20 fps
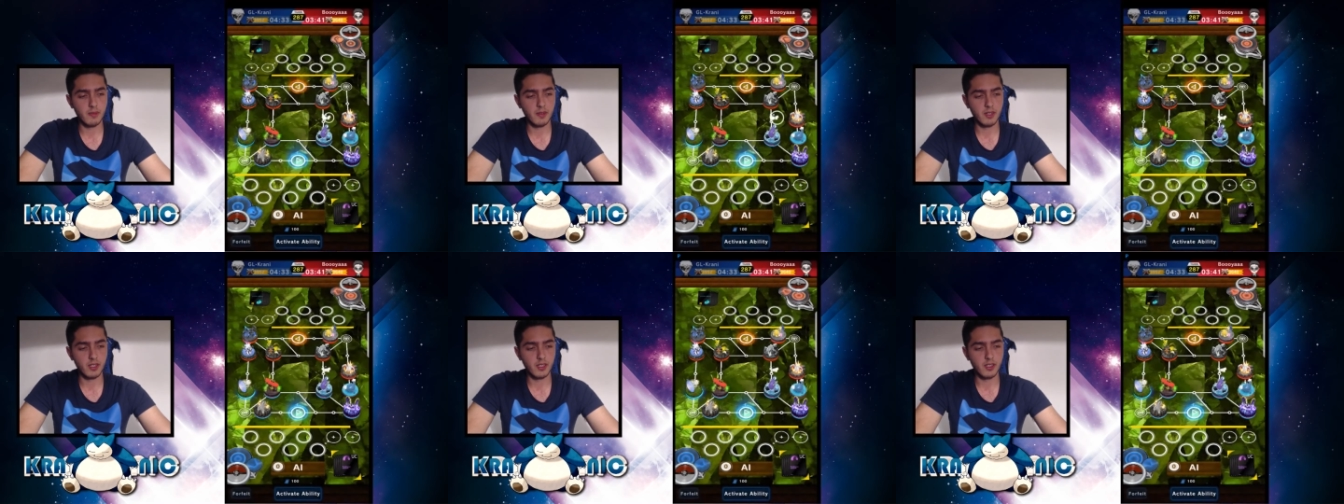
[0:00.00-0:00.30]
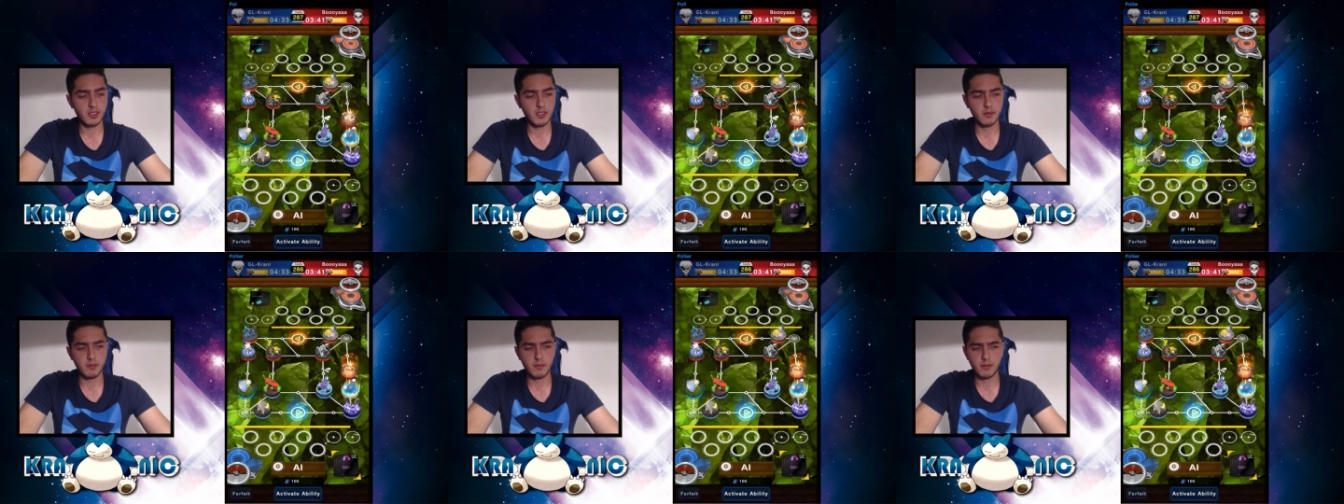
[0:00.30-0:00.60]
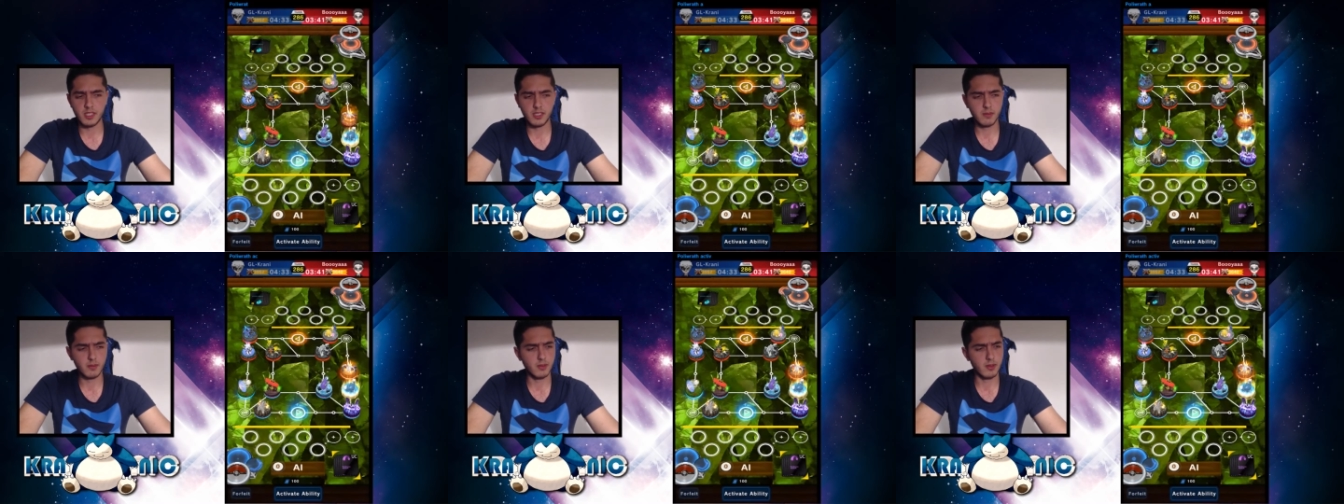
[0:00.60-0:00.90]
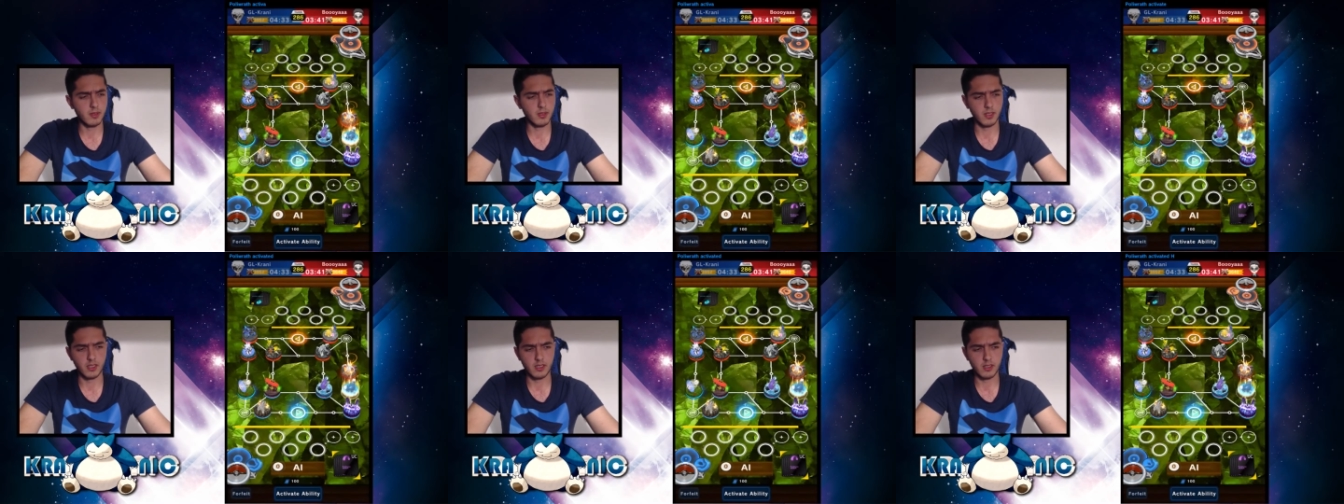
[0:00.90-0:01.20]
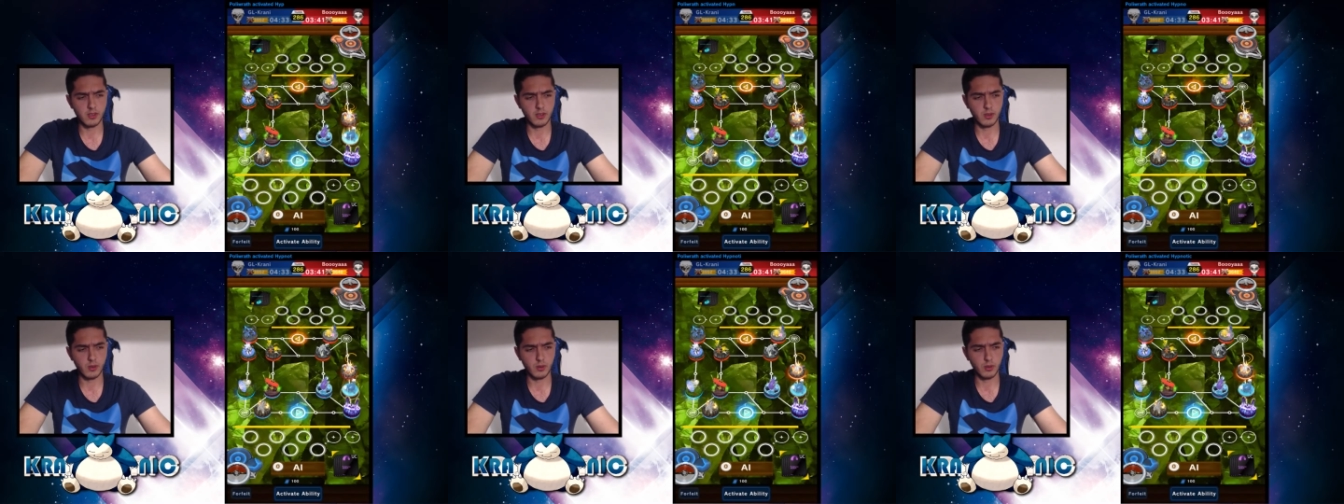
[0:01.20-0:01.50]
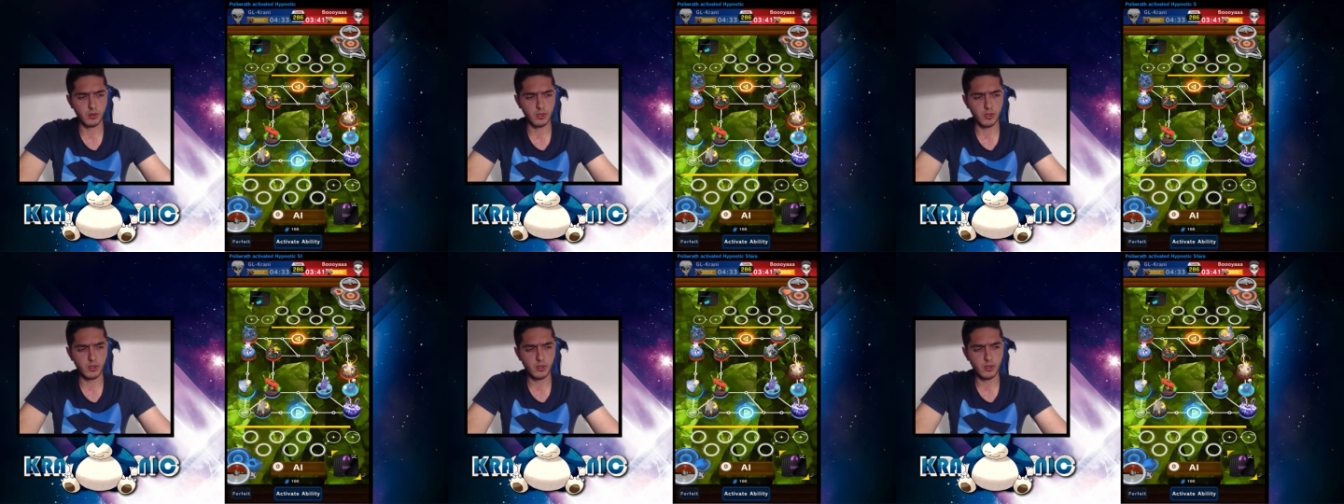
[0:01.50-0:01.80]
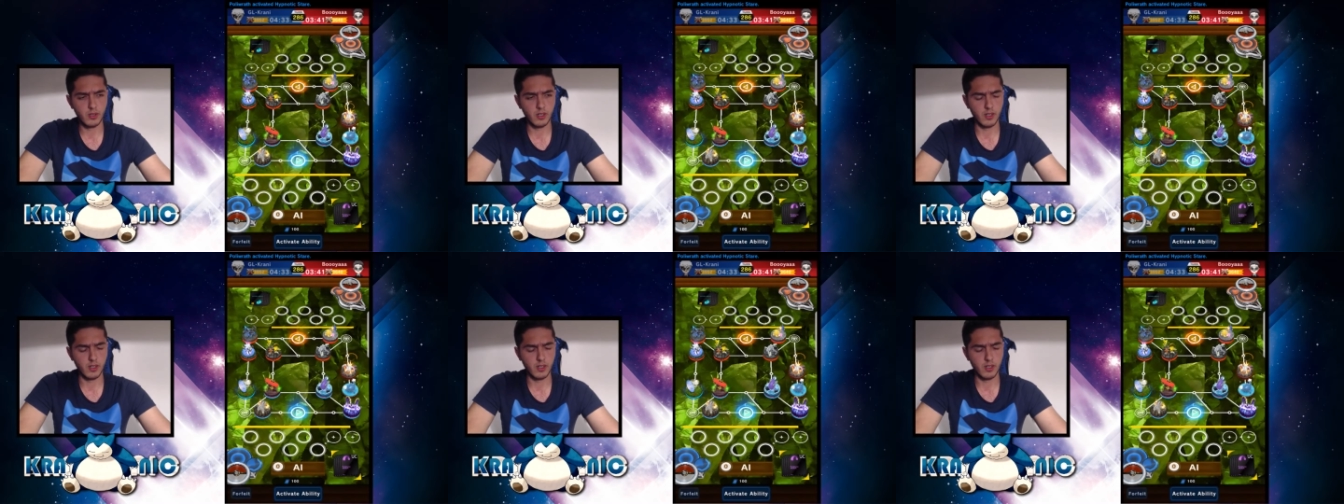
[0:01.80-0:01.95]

I got the miss, but it's all good.